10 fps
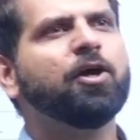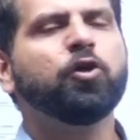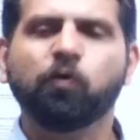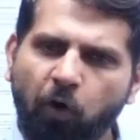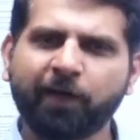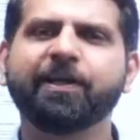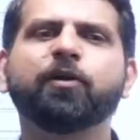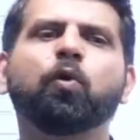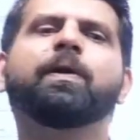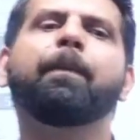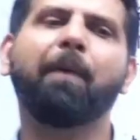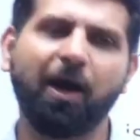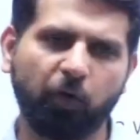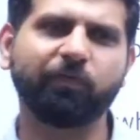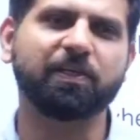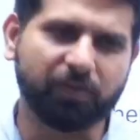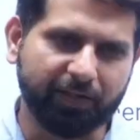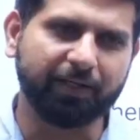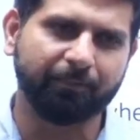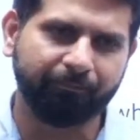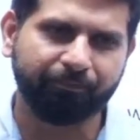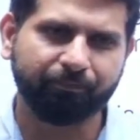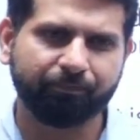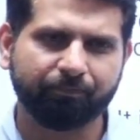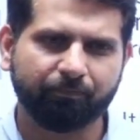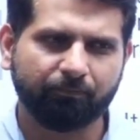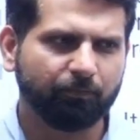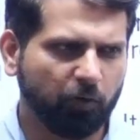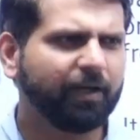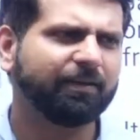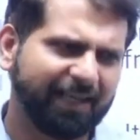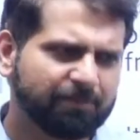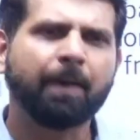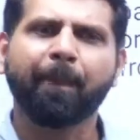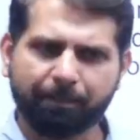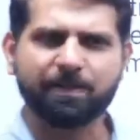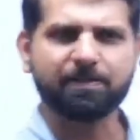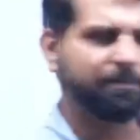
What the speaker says: you wanted to be a part of the study. Okay, that's my purpose.